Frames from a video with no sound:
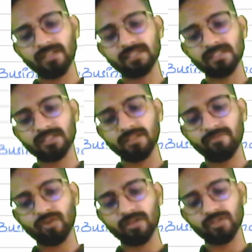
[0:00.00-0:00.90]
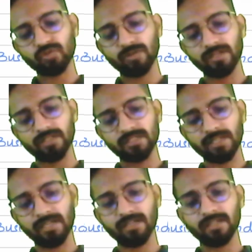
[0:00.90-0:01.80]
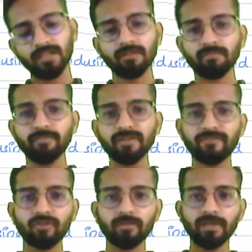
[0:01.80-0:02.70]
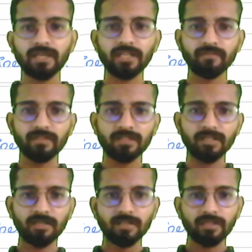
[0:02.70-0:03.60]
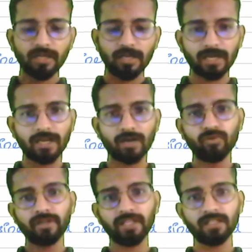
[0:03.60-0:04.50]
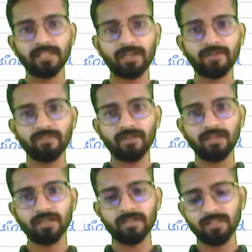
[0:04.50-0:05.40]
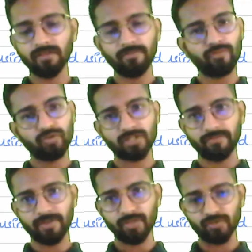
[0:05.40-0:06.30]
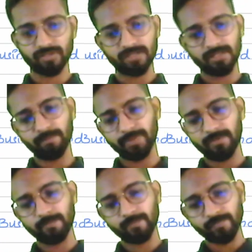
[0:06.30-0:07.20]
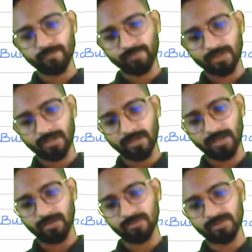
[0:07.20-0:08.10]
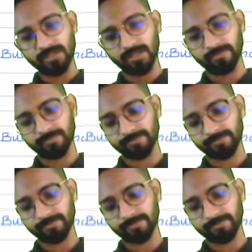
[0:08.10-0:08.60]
necessary for us to understand before beginning with the accounting that we will learn in the future videos. Simple. Now see,